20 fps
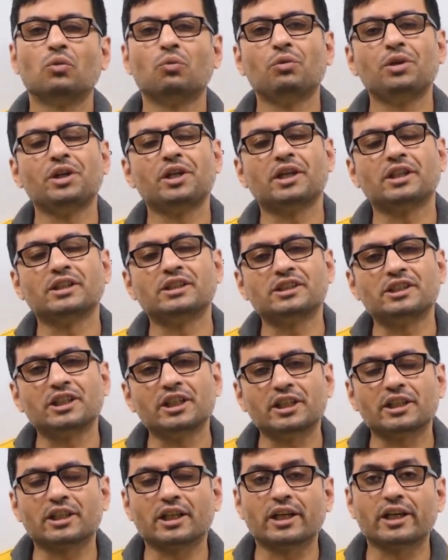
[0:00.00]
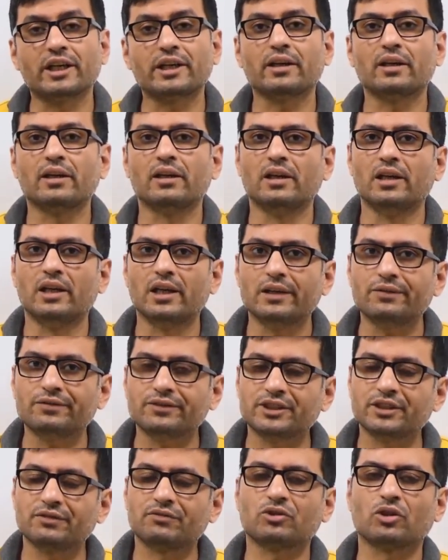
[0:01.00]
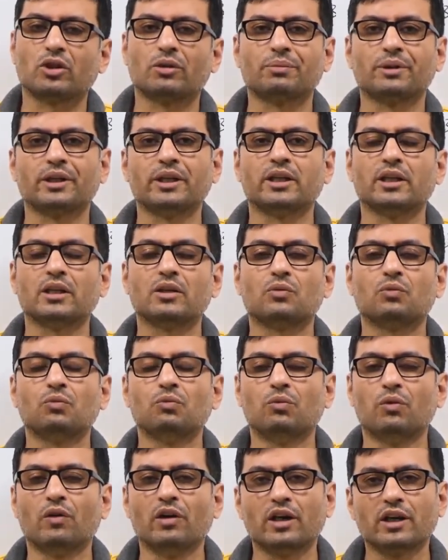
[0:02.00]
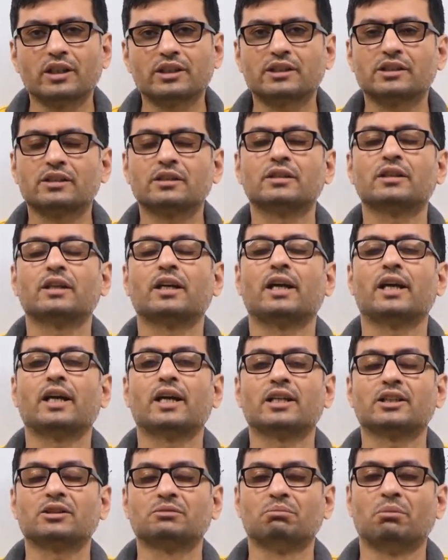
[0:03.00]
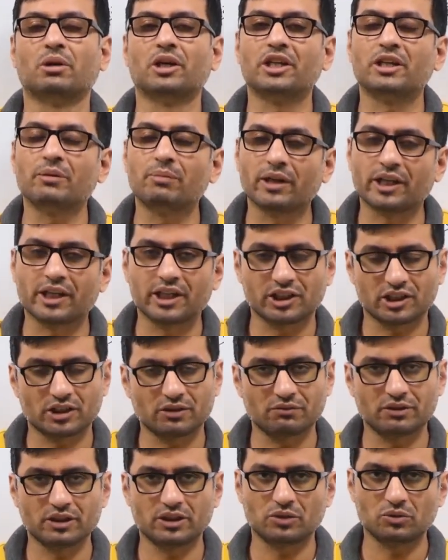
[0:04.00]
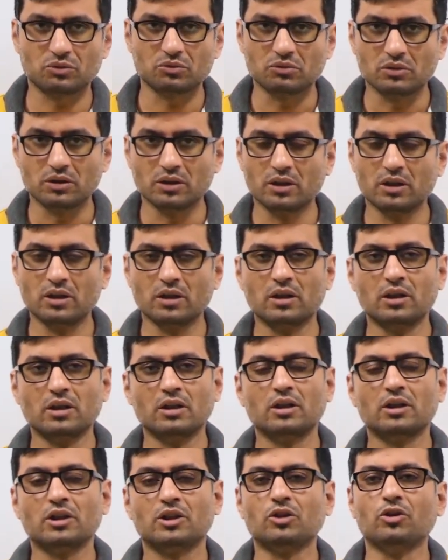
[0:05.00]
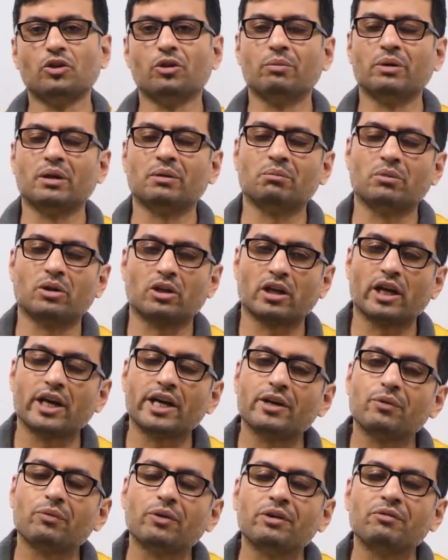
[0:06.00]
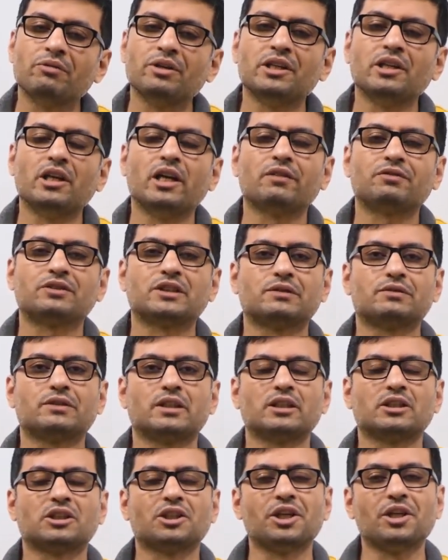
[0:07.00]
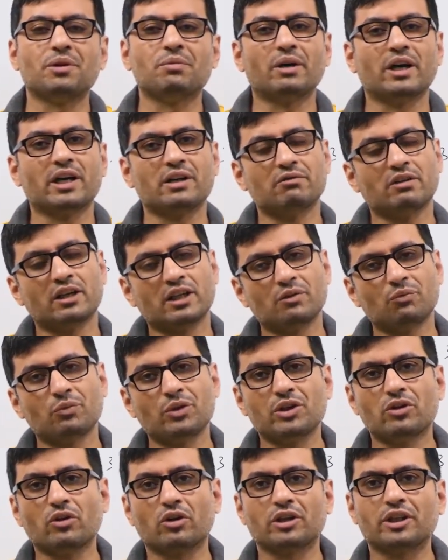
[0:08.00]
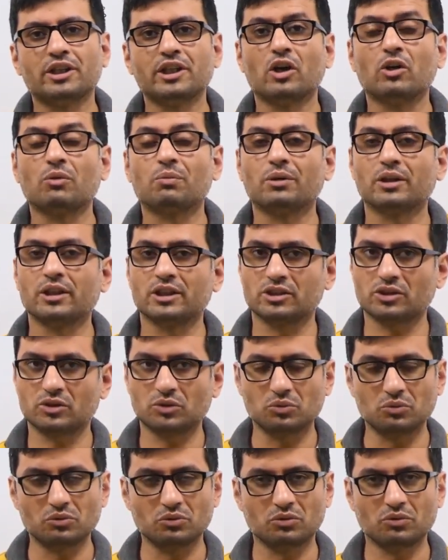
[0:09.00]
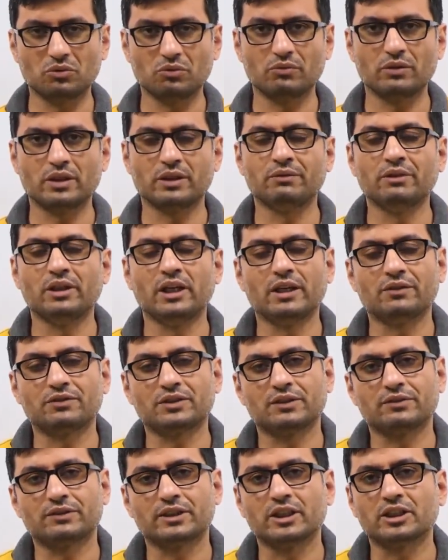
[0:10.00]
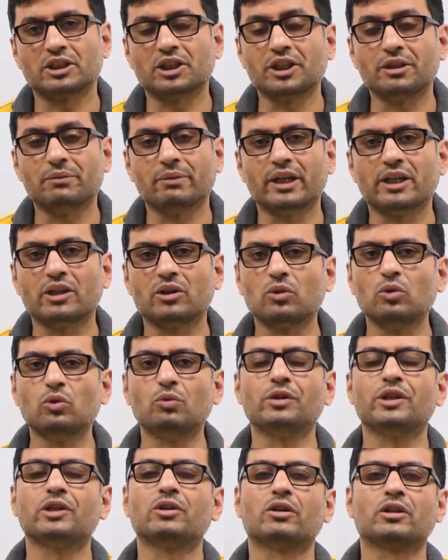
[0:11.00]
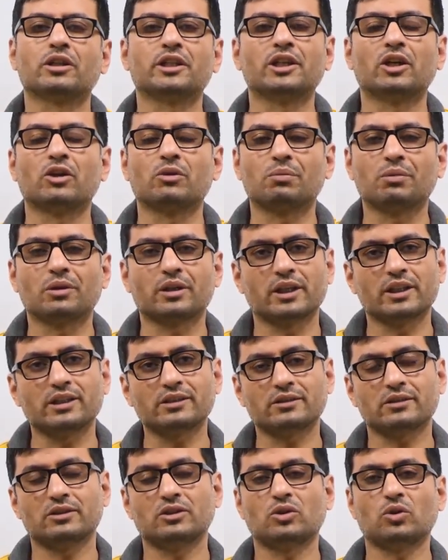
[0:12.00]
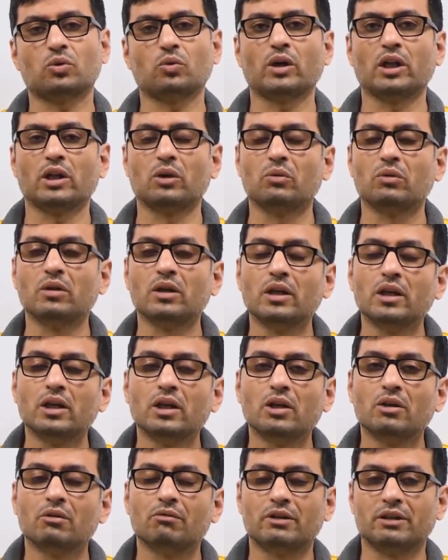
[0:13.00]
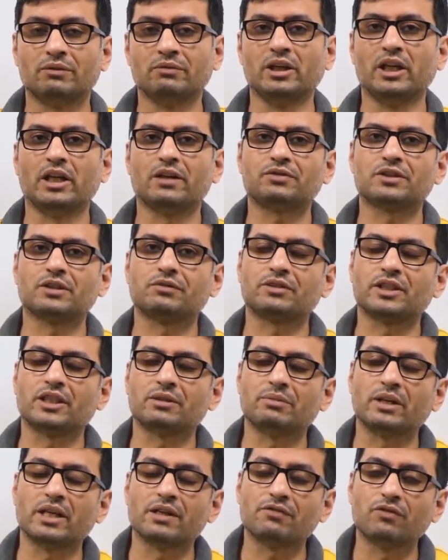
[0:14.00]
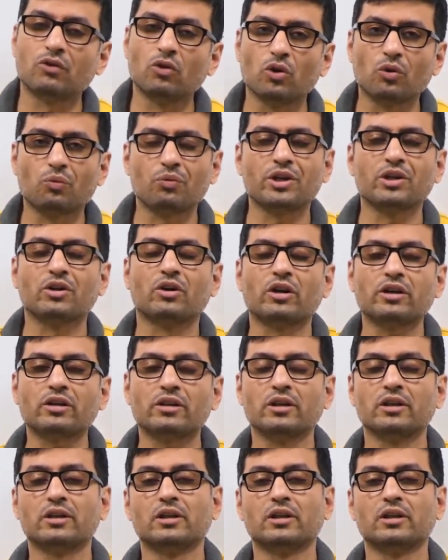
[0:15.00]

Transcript: we can say that left shift operator works as multiplication with 2. You remember, right? When we left shifted 3 by 1, we got the output as 2. When we left shifted 3 by 2, we got the output as 12. When we left shifted by 4, we got